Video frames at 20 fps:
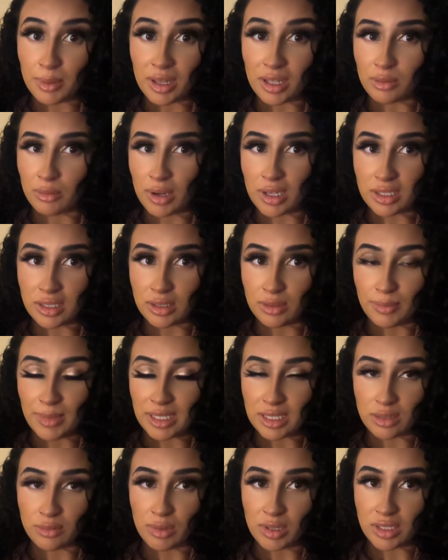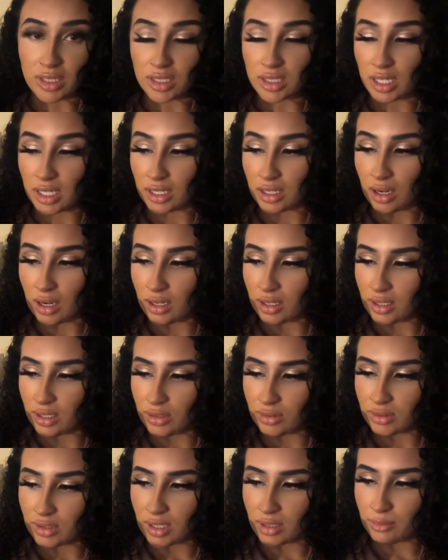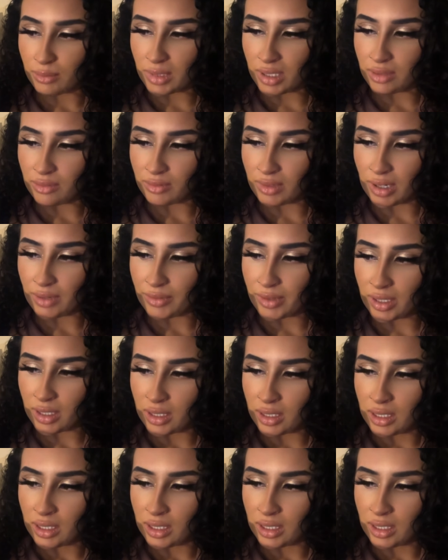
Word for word: Otherwise, you may as well just like not use them. But whatever.